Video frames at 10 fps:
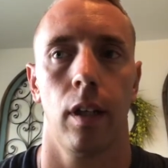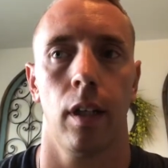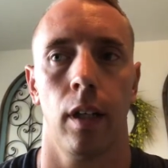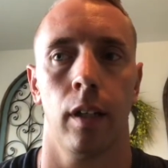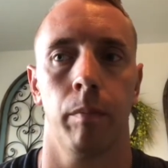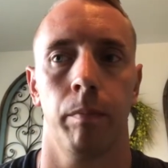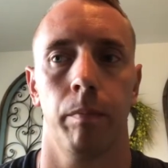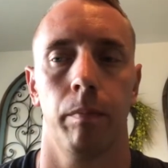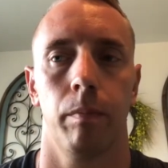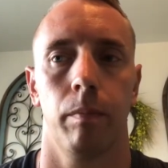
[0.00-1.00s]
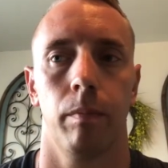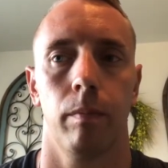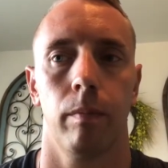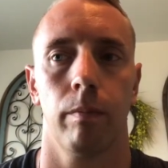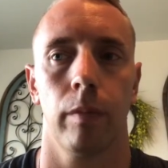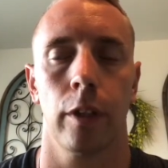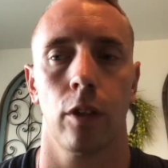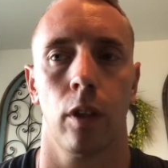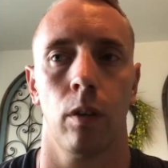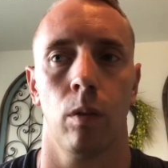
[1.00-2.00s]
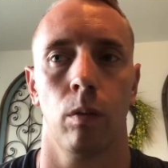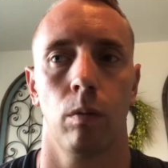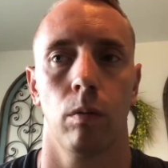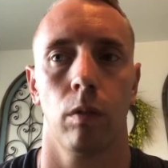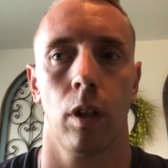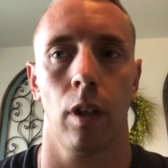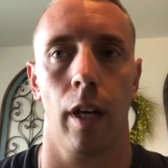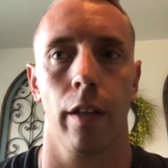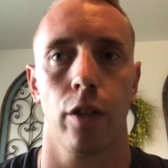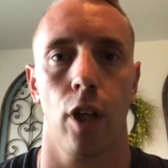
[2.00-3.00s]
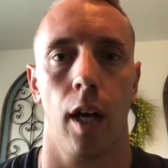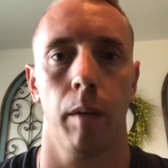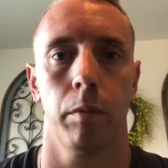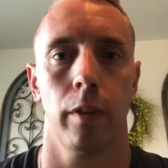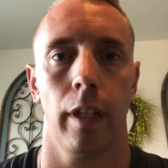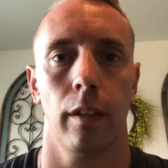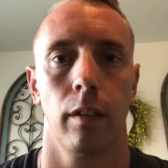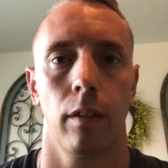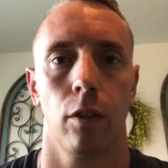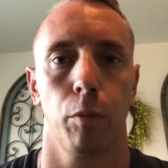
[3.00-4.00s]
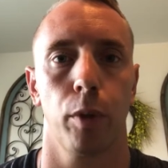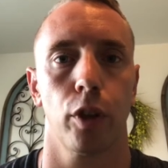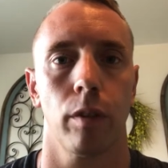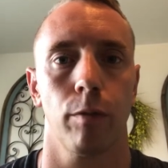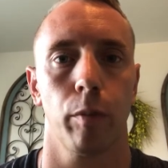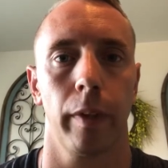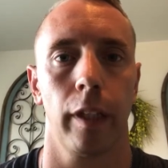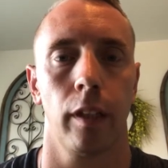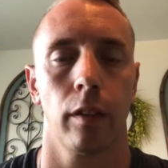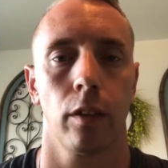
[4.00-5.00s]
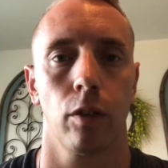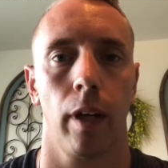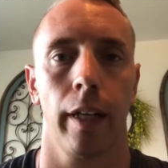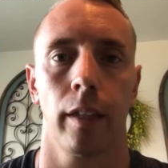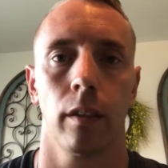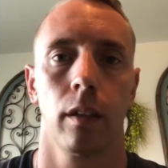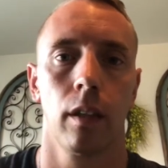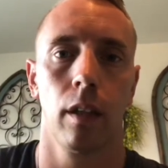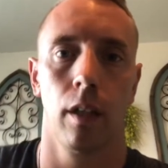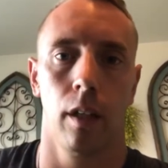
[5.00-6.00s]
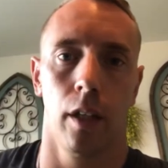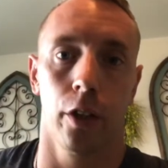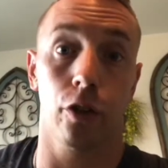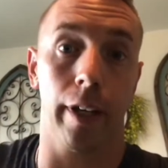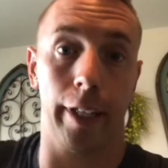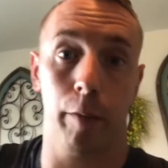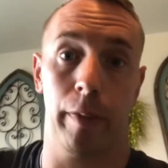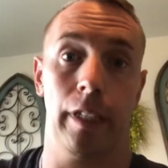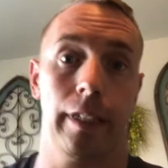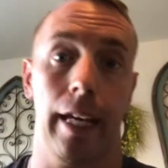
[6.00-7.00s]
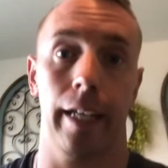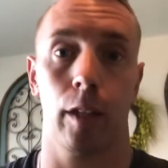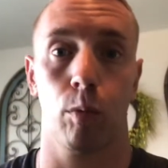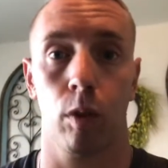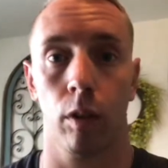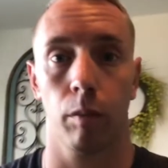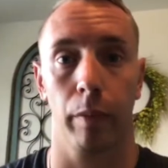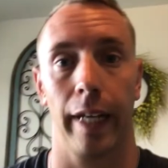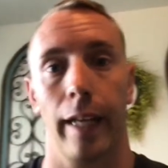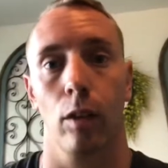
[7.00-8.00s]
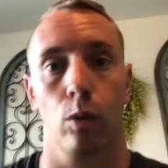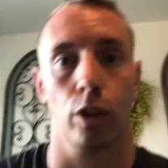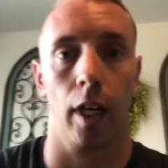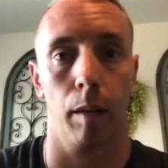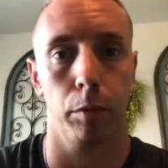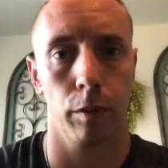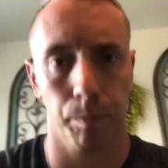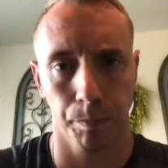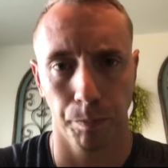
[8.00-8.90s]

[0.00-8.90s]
And so a lot of the jobs that they're pushing for me to try and get me to take were mechanical jobs,